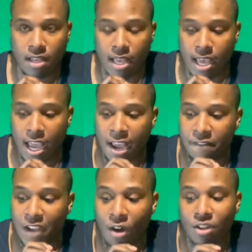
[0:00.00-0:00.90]
If
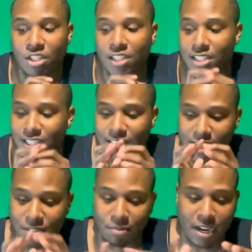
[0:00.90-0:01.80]
y'all can, this
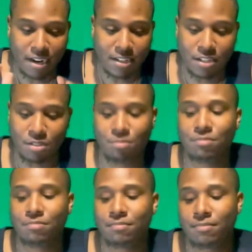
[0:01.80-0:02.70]
is what y'all need to do.
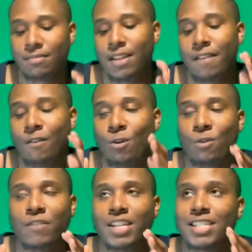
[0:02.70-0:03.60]
In order for
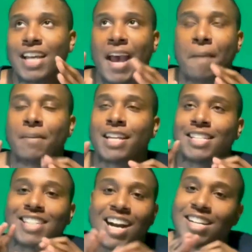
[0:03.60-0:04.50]
this to happen, it's
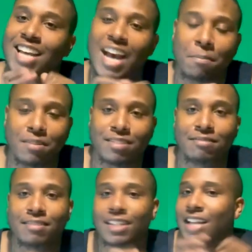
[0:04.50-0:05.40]
not going to happen.
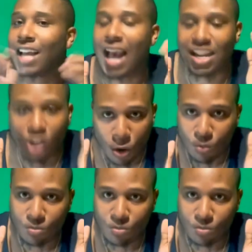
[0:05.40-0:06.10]
I know.